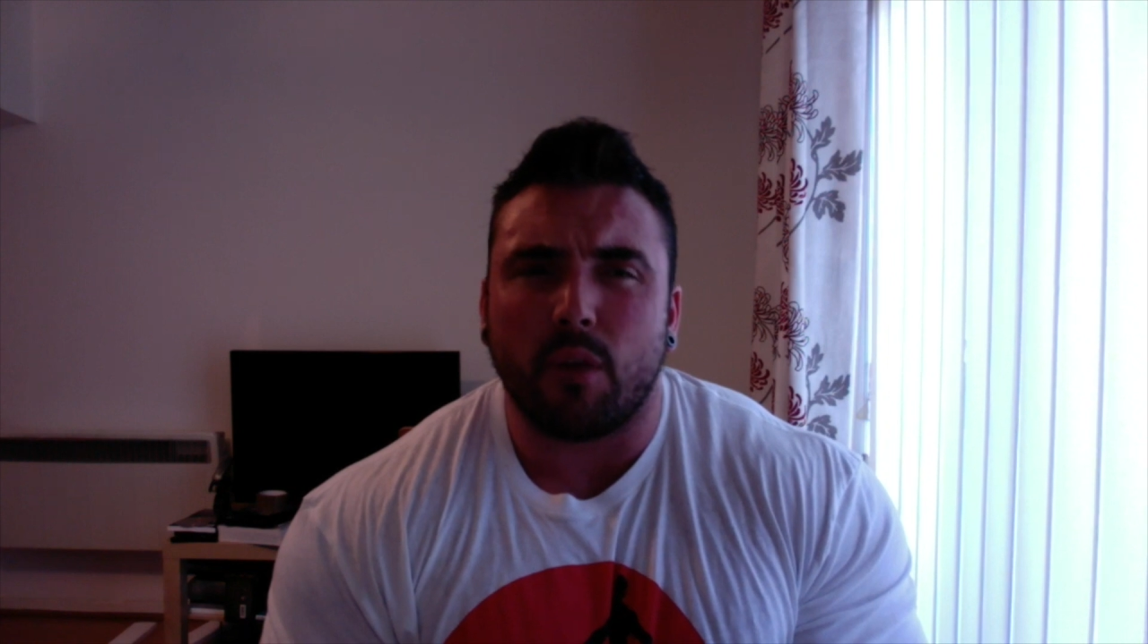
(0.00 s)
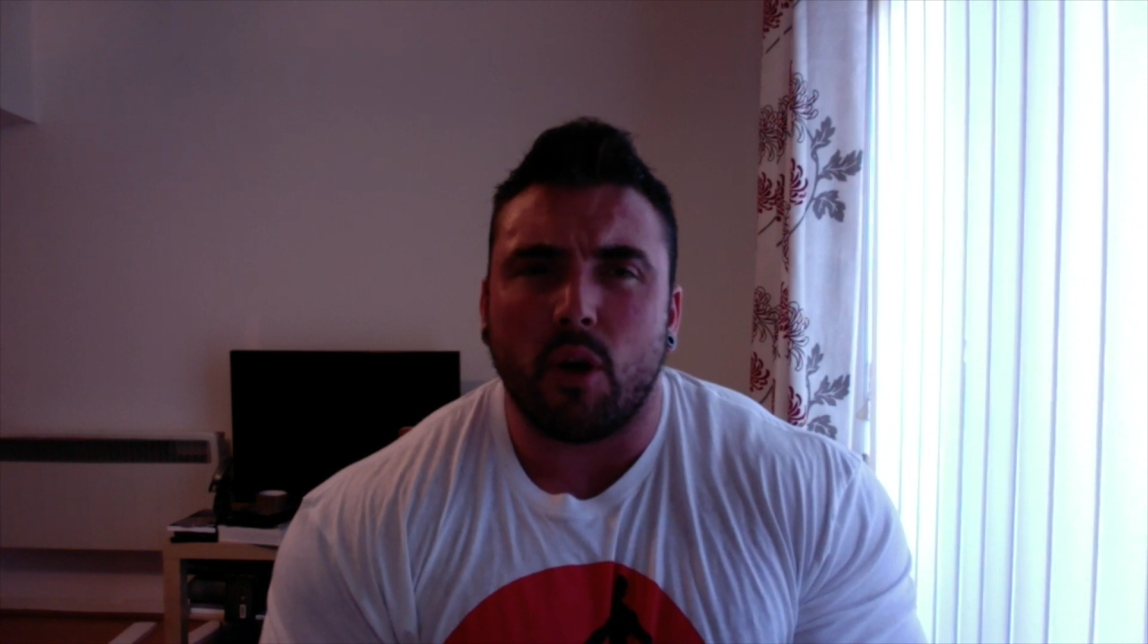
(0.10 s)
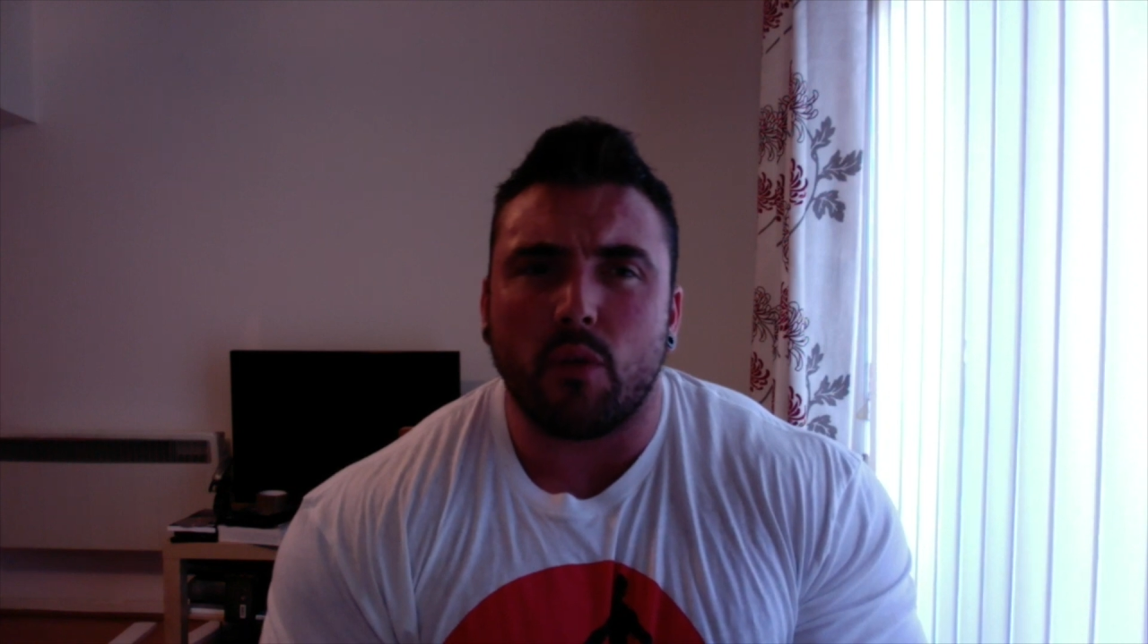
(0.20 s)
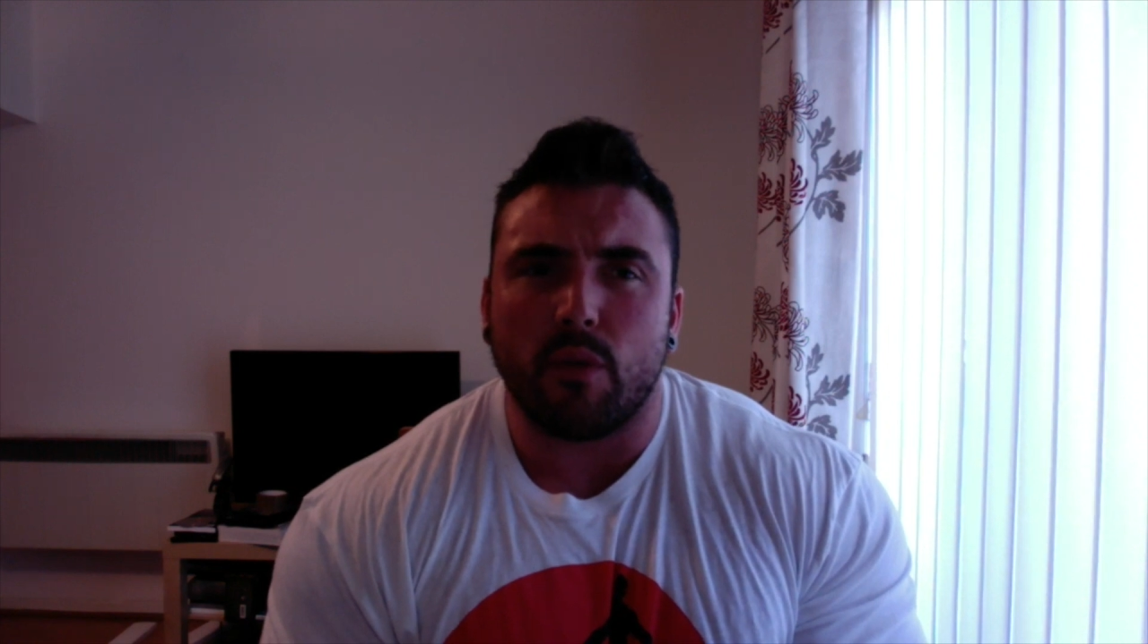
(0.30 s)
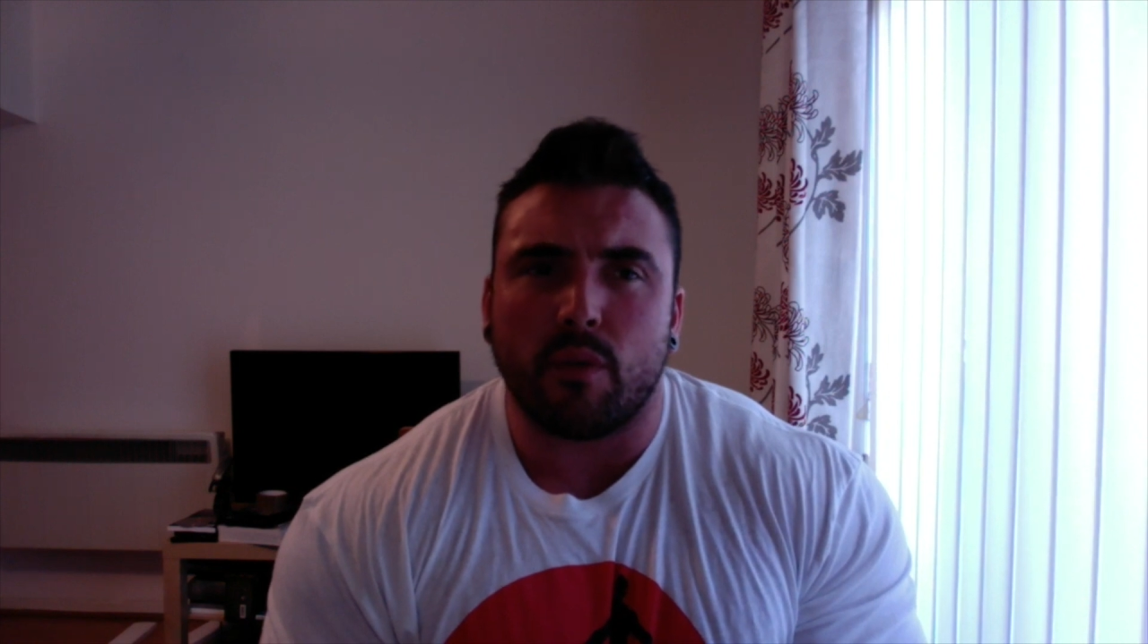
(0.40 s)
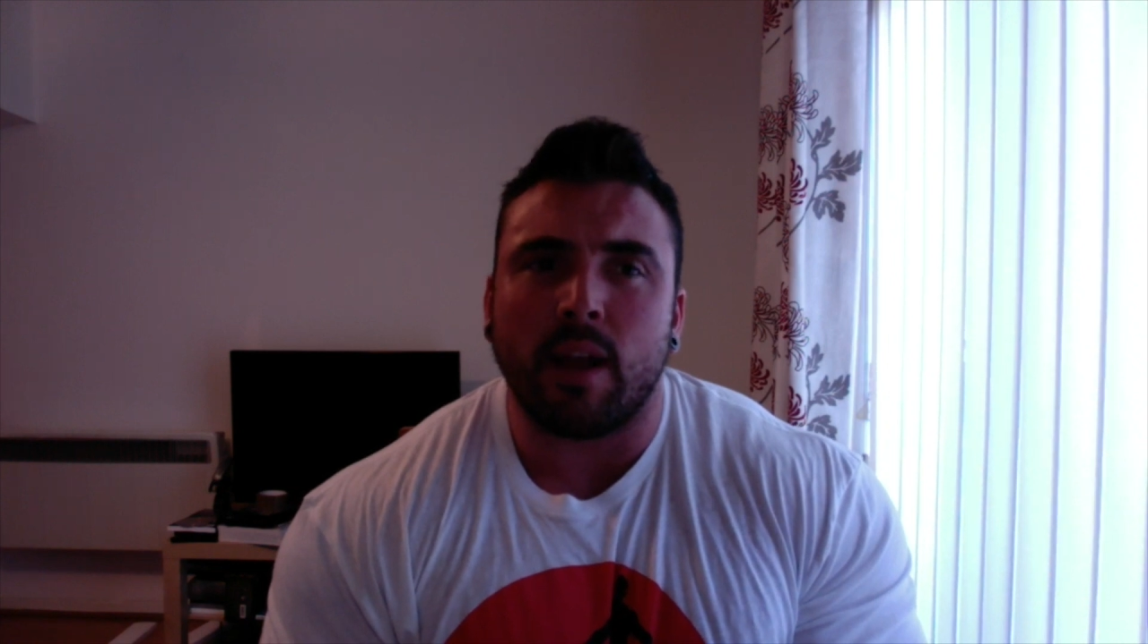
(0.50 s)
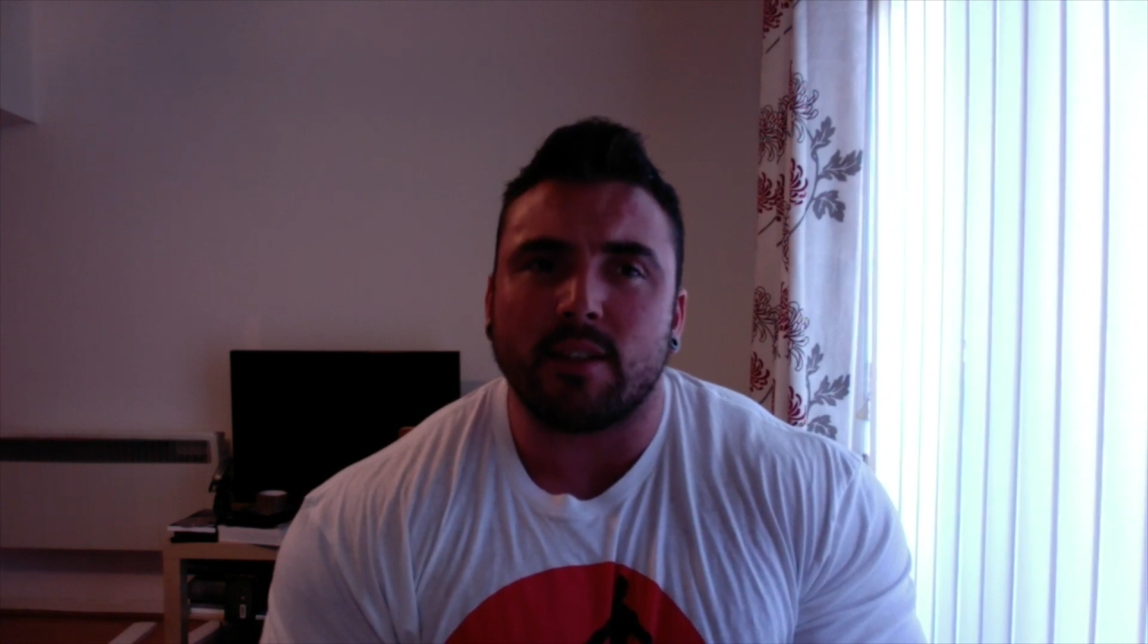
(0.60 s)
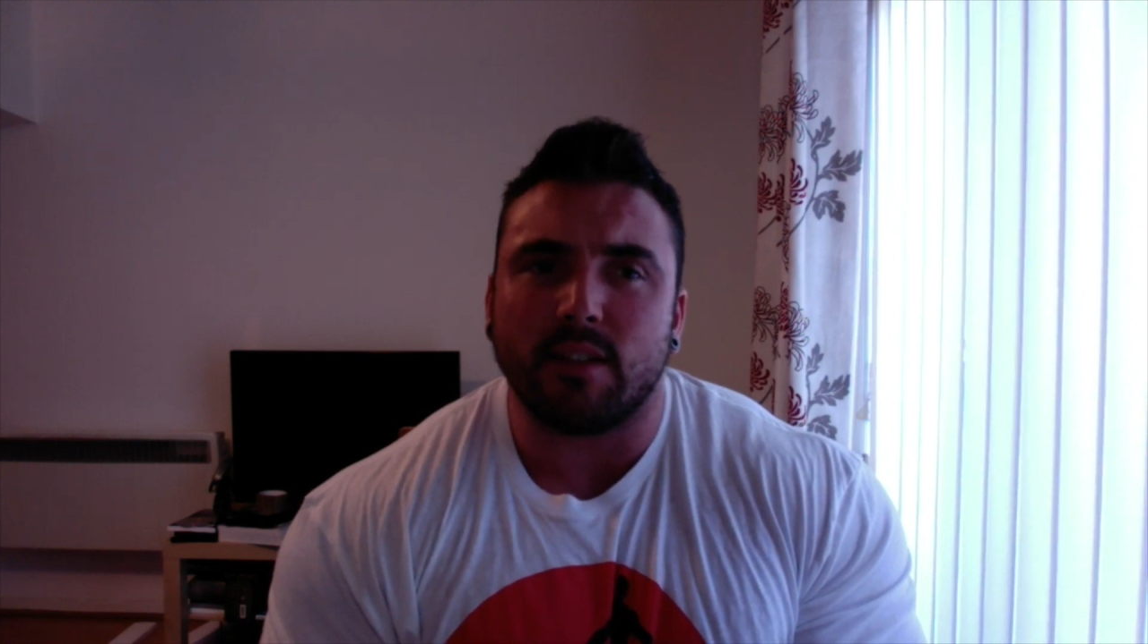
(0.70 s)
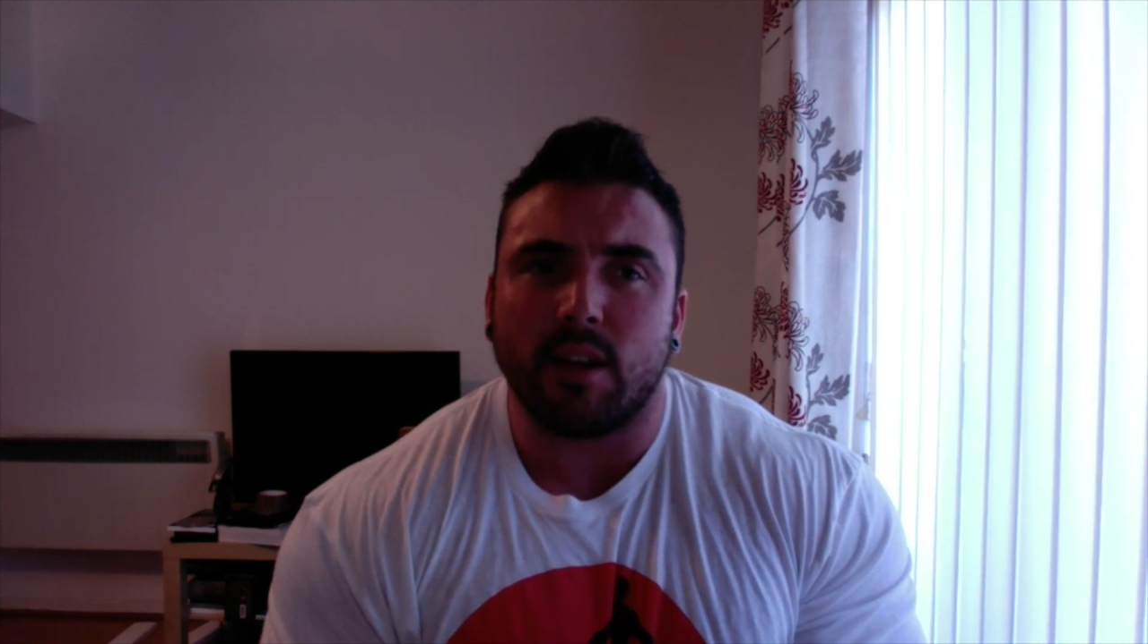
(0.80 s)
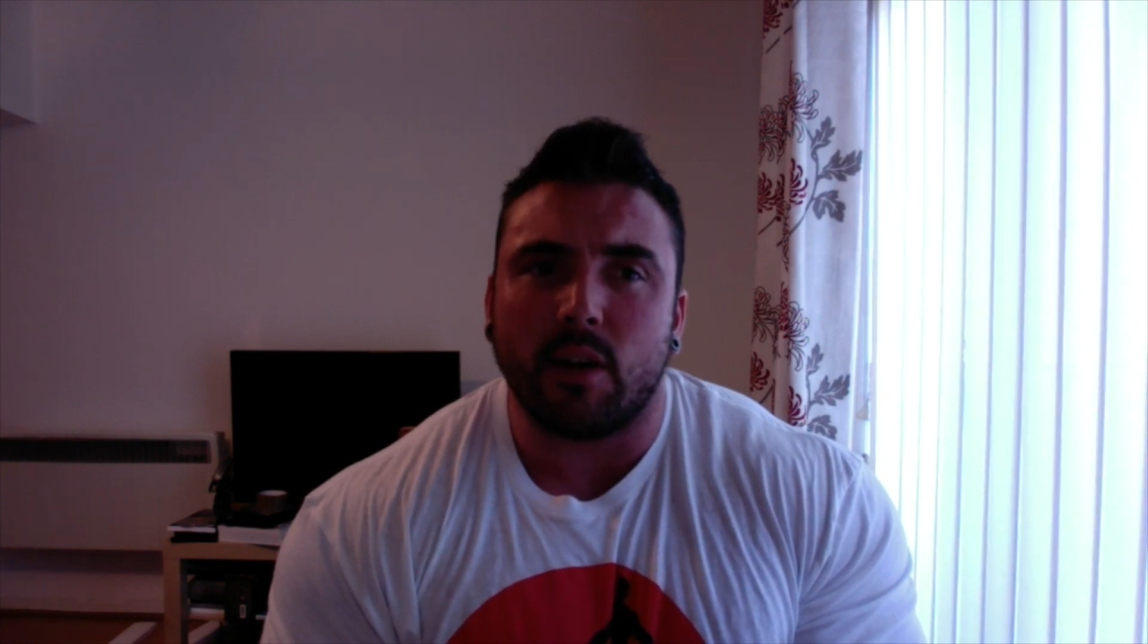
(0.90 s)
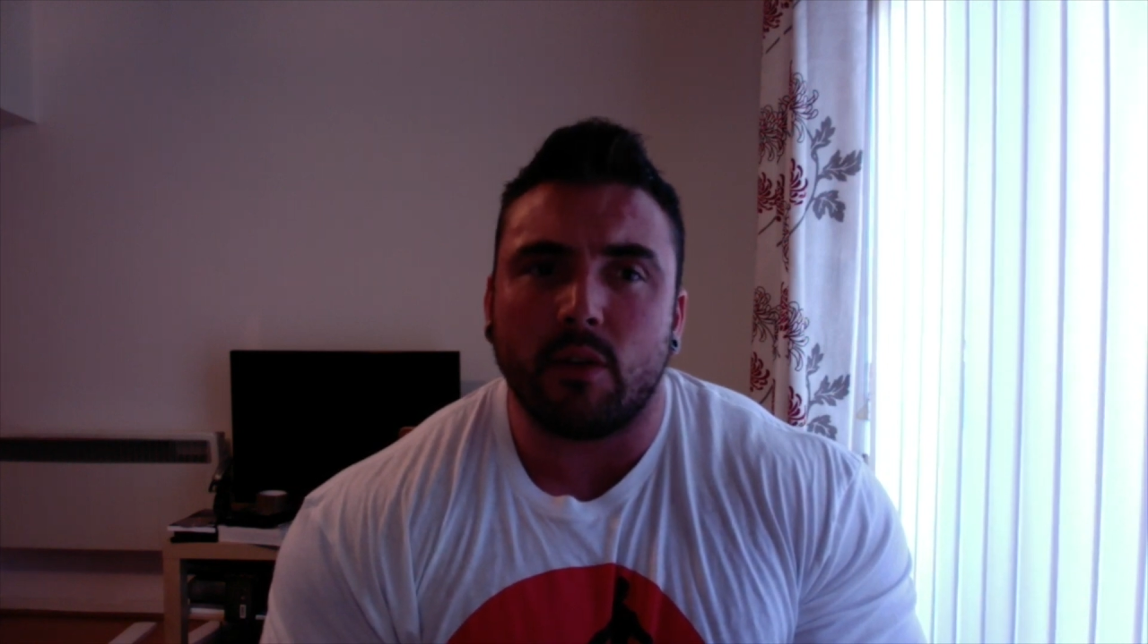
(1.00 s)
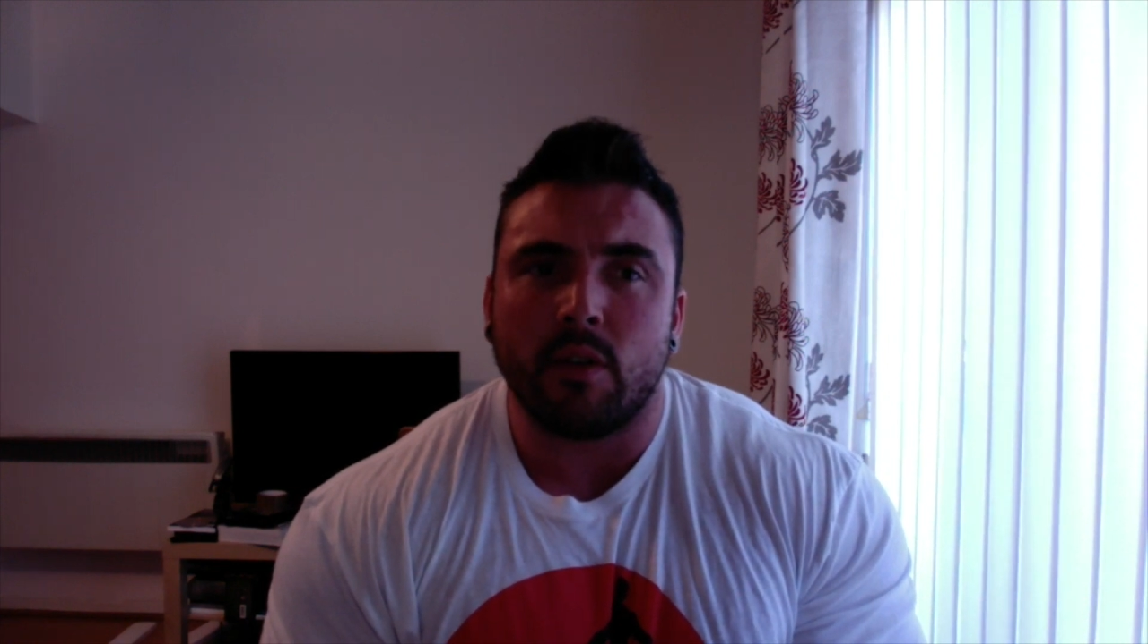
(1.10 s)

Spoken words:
over-flattened out,